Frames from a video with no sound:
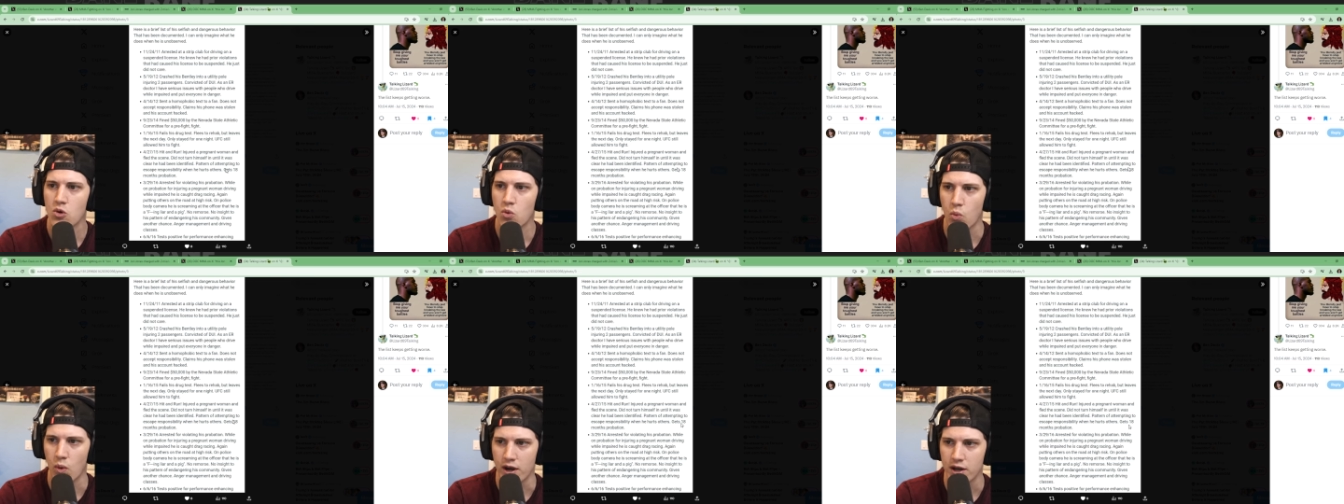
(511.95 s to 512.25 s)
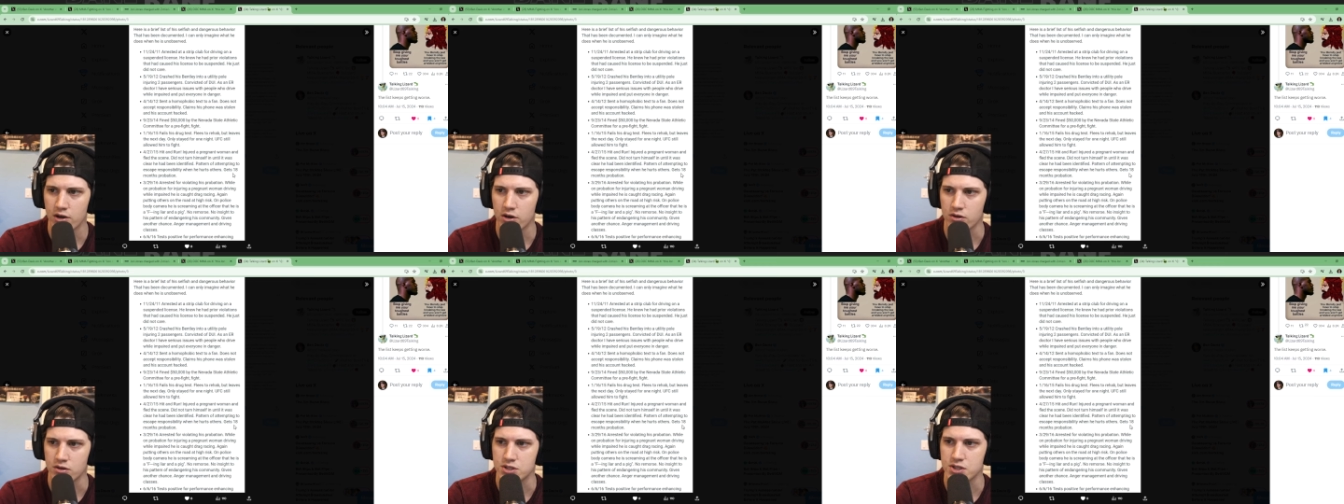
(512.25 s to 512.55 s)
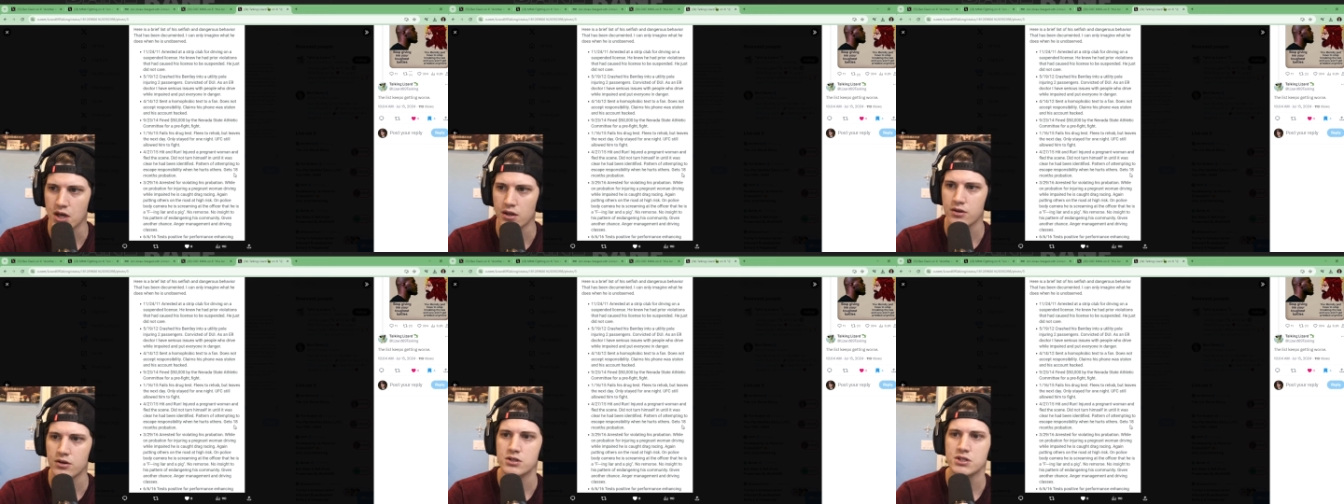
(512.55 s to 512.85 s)
when he
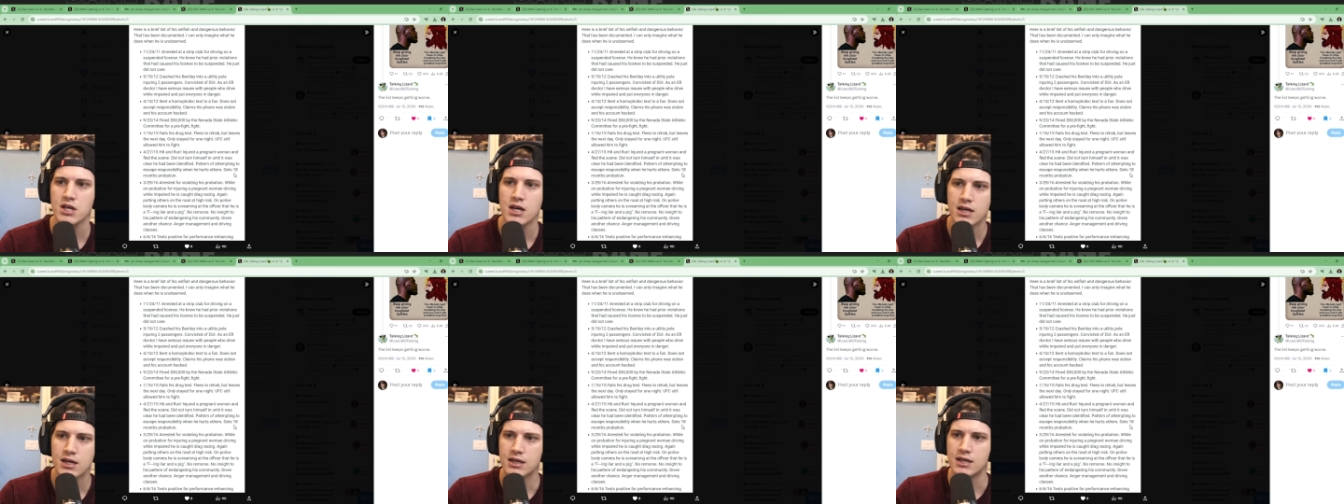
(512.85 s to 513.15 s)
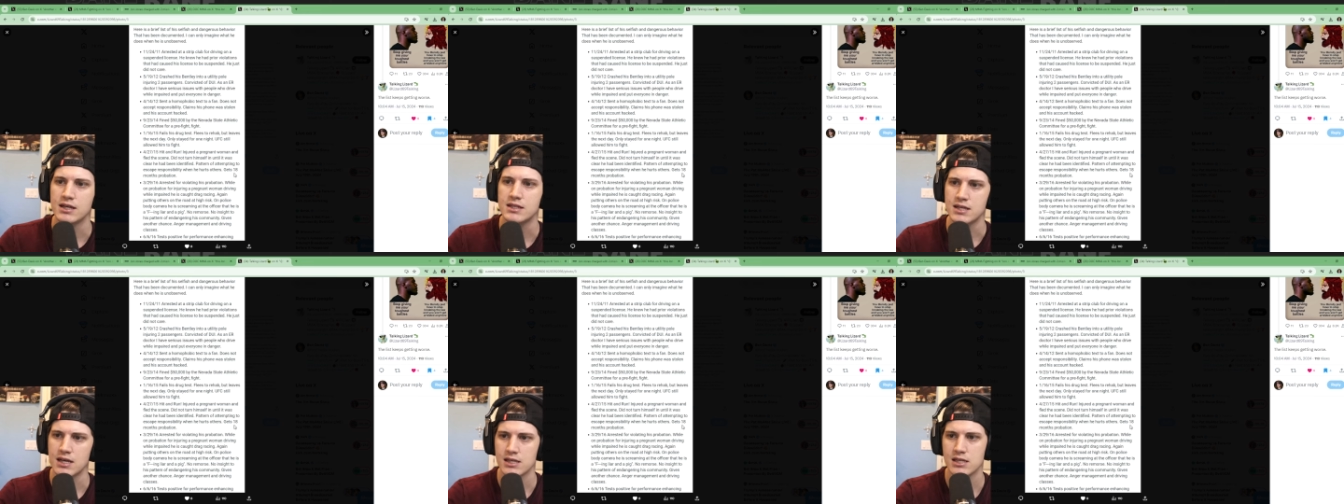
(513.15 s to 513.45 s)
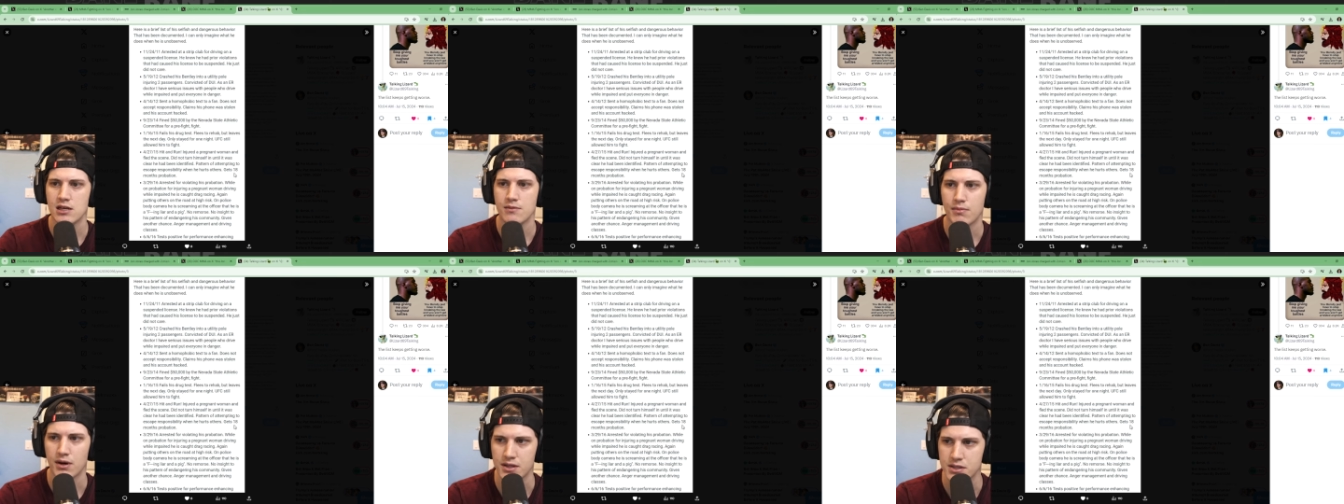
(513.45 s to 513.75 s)
hurts others, gets
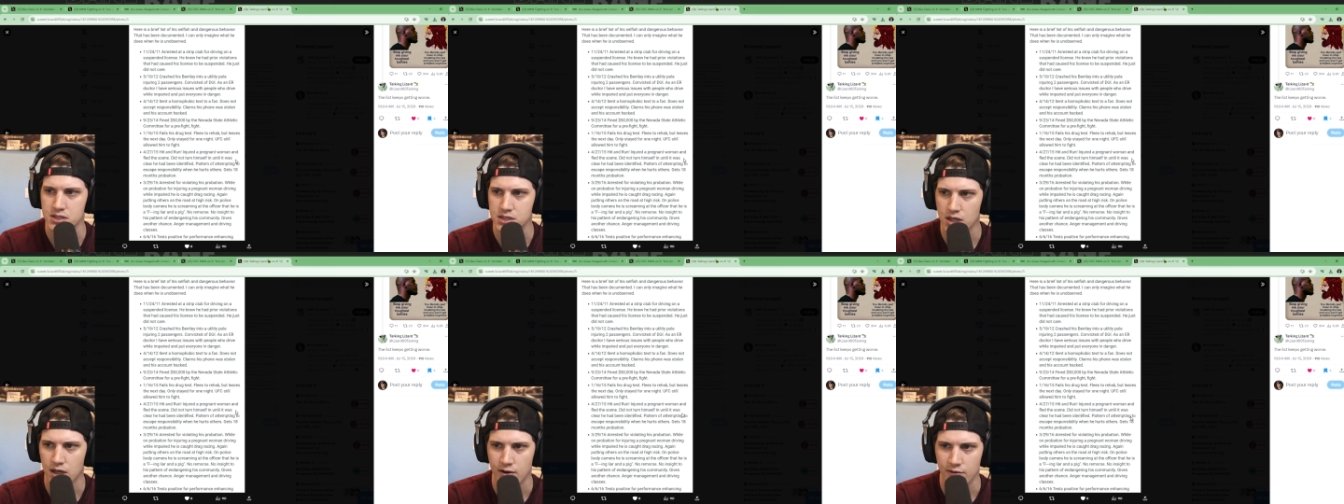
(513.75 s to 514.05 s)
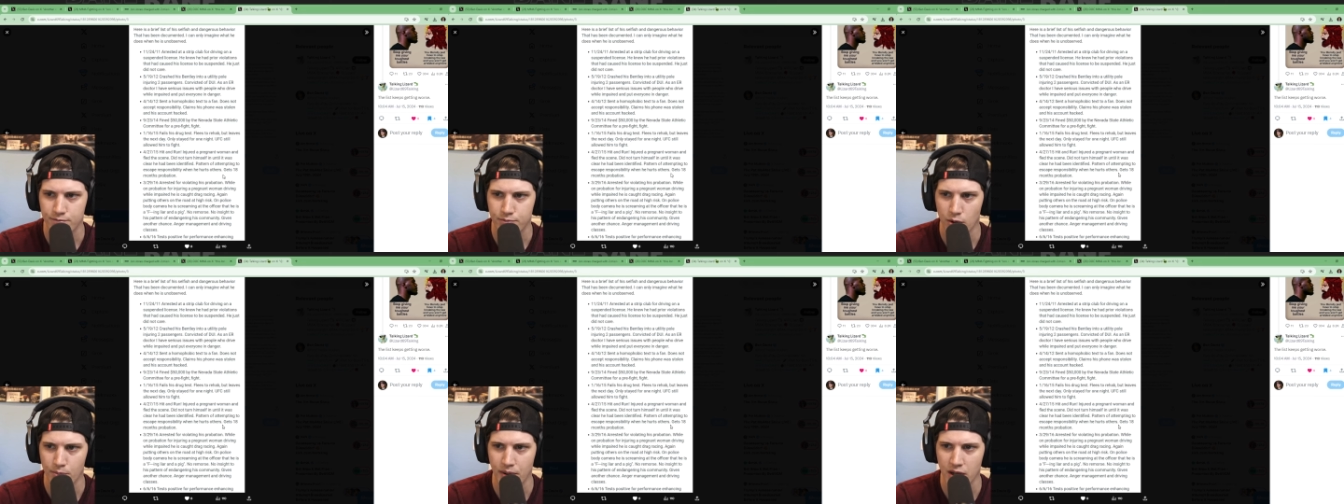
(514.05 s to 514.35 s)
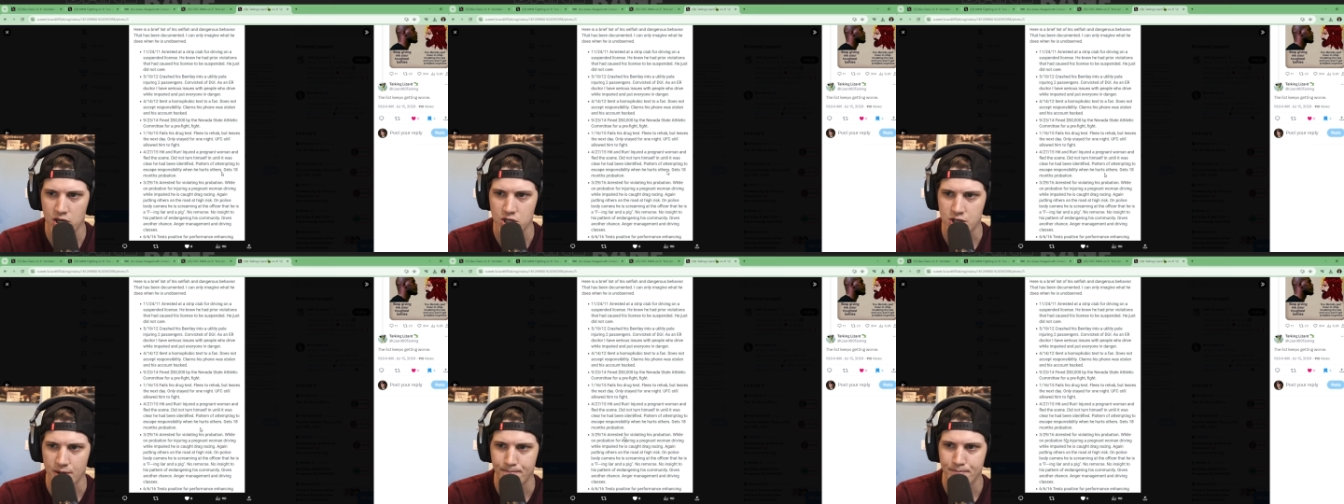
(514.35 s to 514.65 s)
18 months of
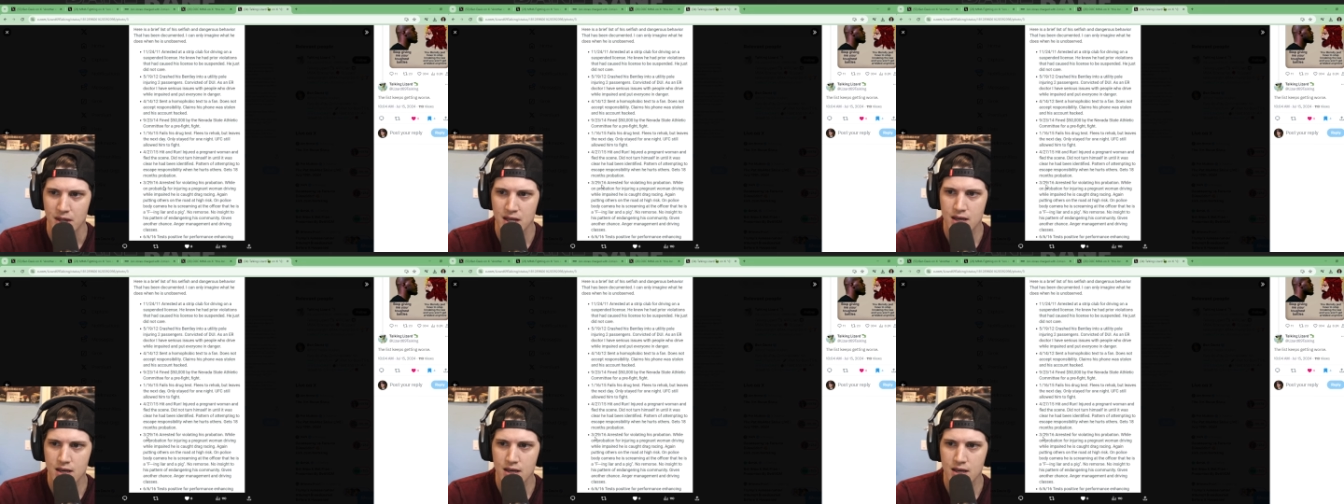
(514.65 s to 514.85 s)
probation.